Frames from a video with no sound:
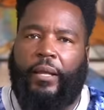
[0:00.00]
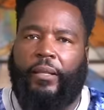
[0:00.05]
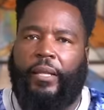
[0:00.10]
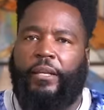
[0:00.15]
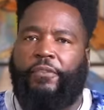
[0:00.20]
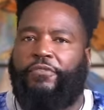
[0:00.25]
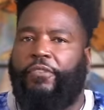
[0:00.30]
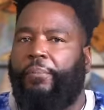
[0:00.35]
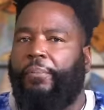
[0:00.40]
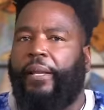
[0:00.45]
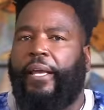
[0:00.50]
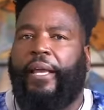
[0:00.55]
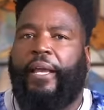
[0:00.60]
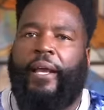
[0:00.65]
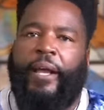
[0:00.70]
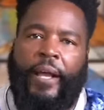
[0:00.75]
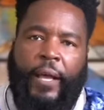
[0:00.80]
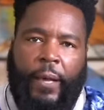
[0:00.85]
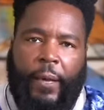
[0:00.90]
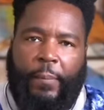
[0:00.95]
link from there.
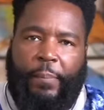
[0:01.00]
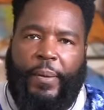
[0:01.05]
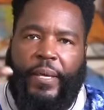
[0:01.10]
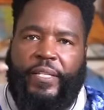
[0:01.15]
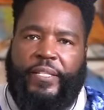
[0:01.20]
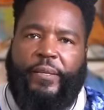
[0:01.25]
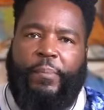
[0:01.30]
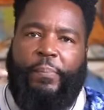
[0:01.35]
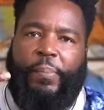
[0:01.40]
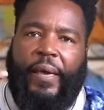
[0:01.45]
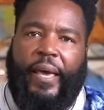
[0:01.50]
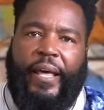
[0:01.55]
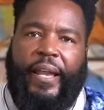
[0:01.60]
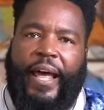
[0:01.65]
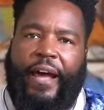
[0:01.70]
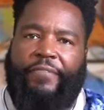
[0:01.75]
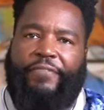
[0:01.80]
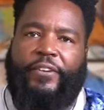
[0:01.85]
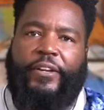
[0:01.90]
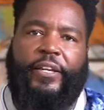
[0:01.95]
Peace and Pan
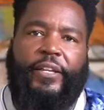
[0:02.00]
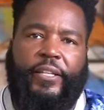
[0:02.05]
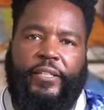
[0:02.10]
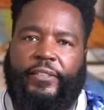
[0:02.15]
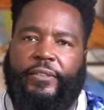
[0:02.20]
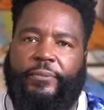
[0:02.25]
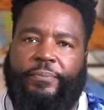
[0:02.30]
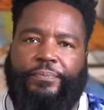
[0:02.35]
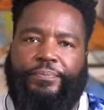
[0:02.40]
Africanism.